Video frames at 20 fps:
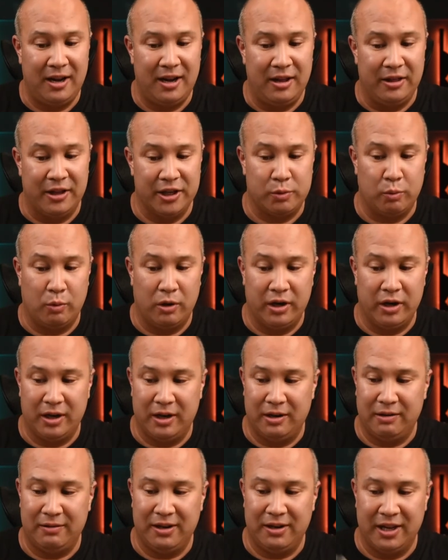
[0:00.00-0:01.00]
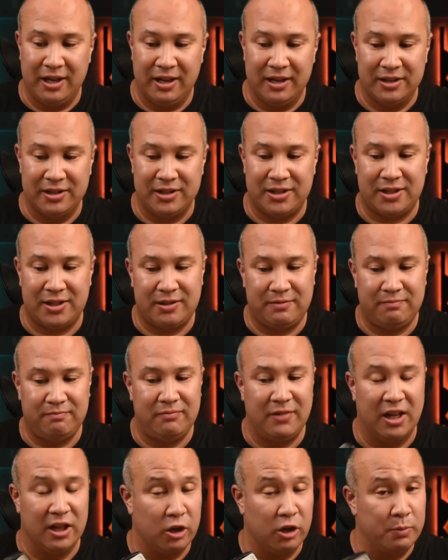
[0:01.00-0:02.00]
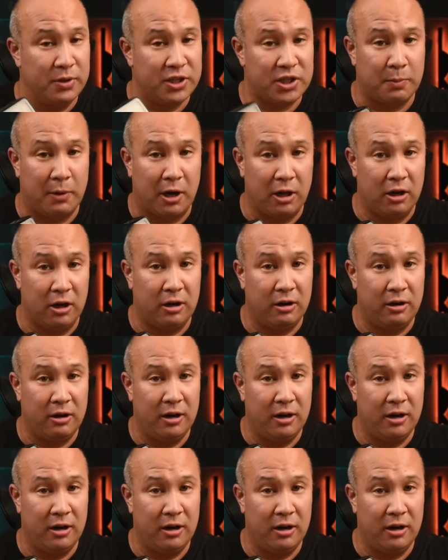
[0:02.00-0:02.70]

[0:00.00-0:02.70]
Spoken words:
this one is a little bit smaller